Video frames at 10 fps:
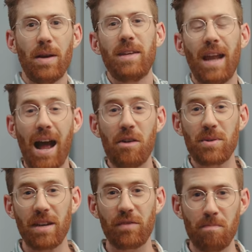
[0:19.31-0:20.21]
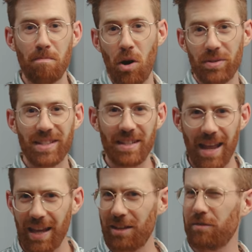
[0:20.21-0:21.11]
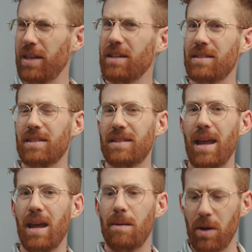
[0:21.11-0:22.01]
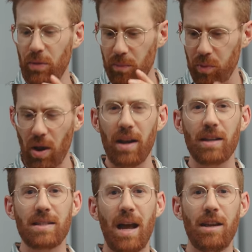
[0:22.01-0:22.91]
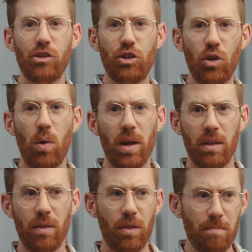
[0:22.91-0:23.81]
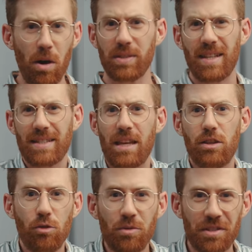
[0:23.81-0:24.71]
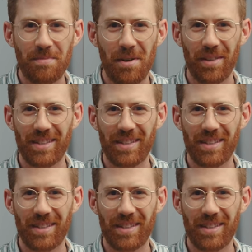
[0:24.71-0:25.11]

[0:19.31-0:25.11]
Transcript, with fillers: I mean, I always have the most negative things to say about the products I enjoy the most because I use them all